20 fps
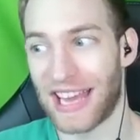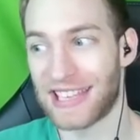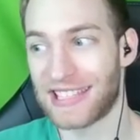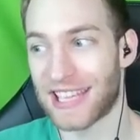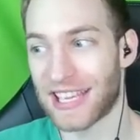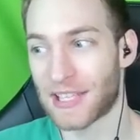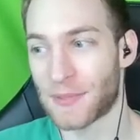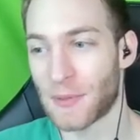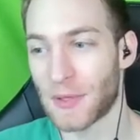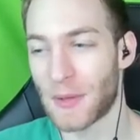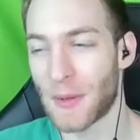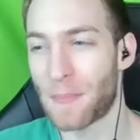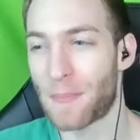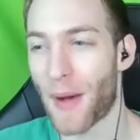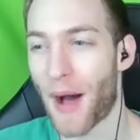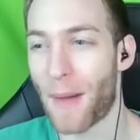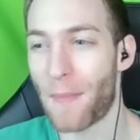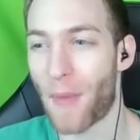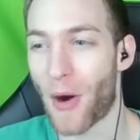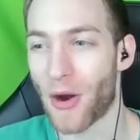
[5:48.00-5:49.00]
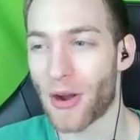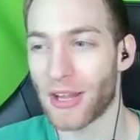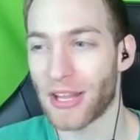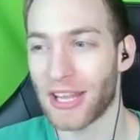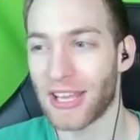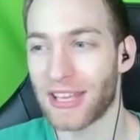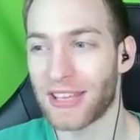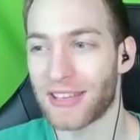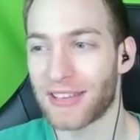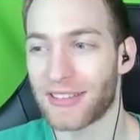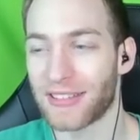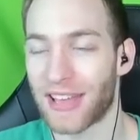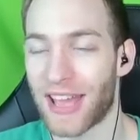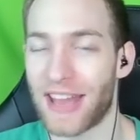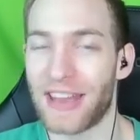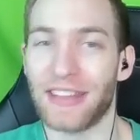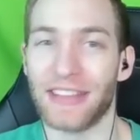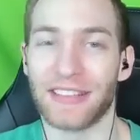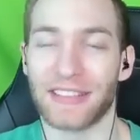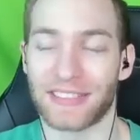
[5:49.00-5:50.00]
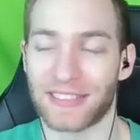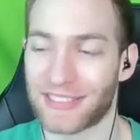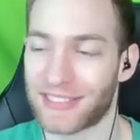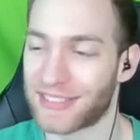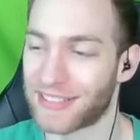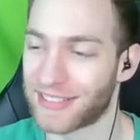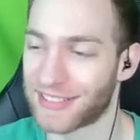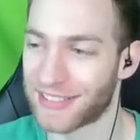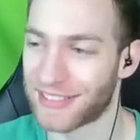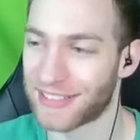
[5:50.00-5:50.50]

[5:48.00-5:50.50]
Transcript: Is that supposed to be Bob Marley? Yeah, it legally.